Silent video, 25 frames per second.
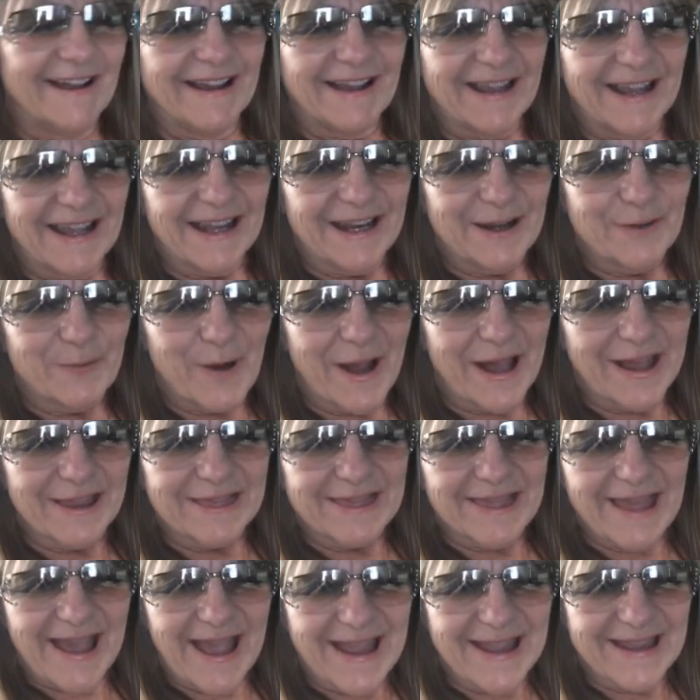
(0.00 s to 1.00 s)
Anyway,
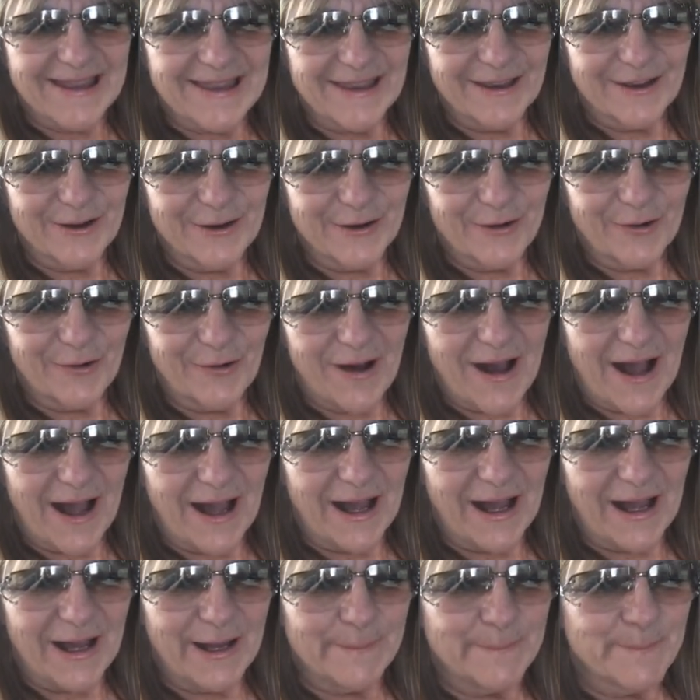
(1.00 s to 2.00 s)
thank you.
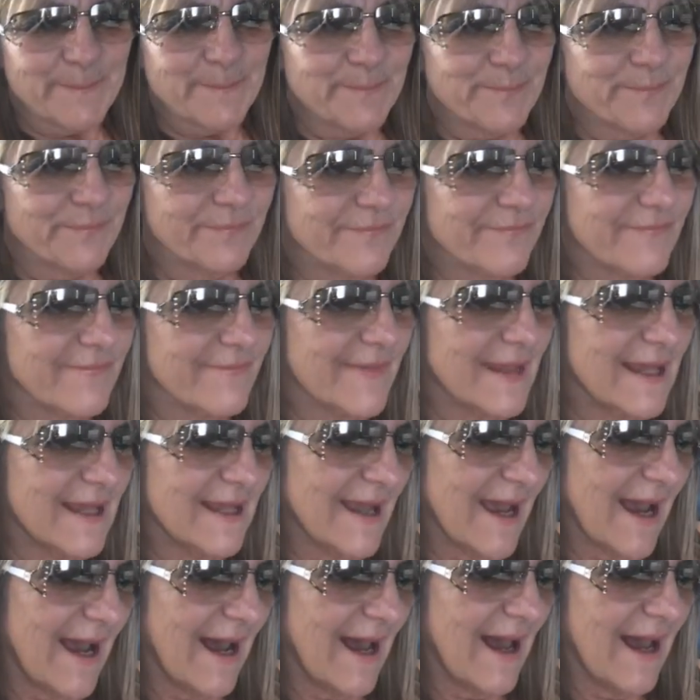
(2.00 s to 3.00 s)

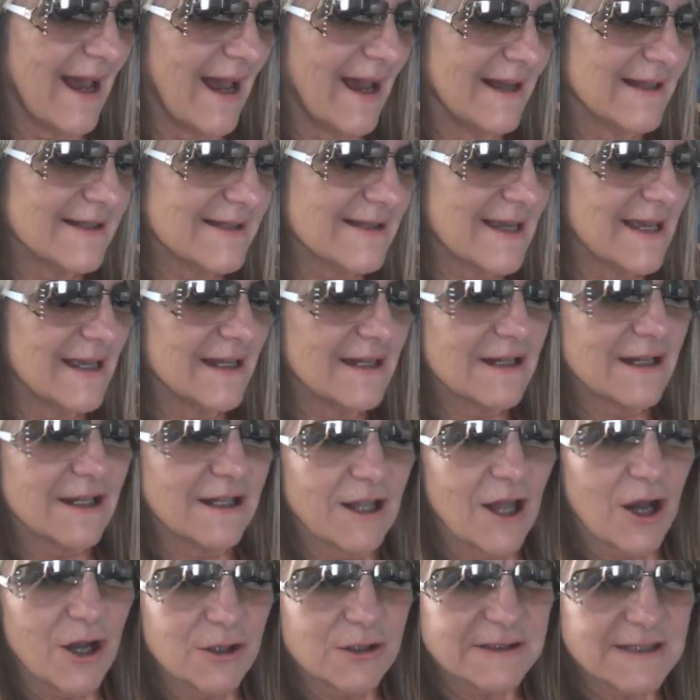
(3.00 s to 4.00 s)
Yeah, it's getting
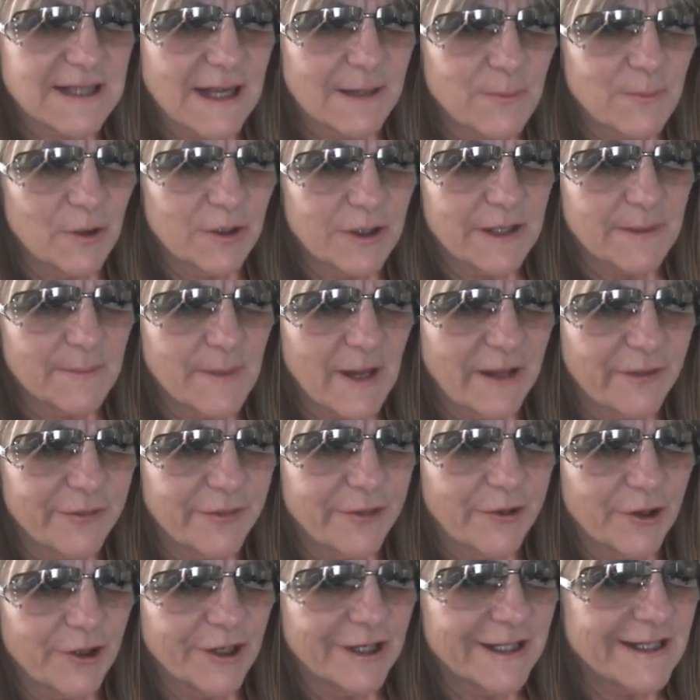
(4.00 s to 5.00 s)
close. I'm only
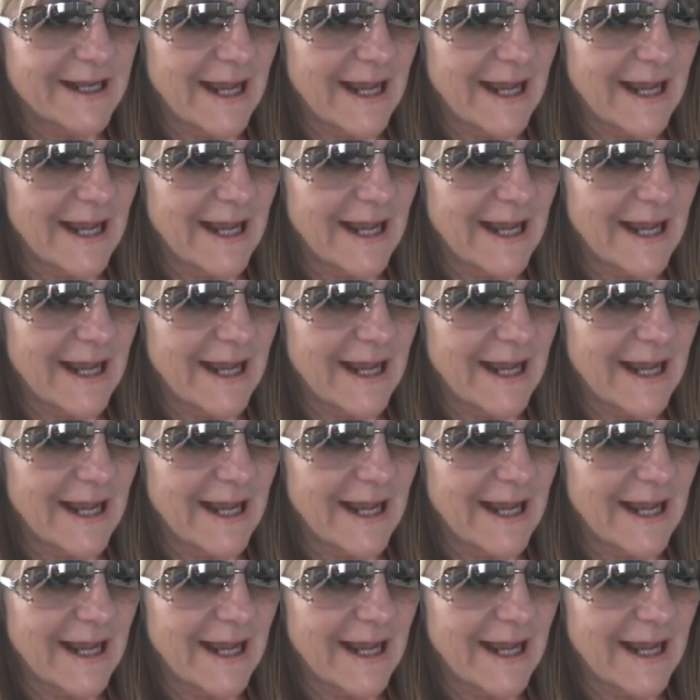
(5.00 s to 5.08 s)
about 30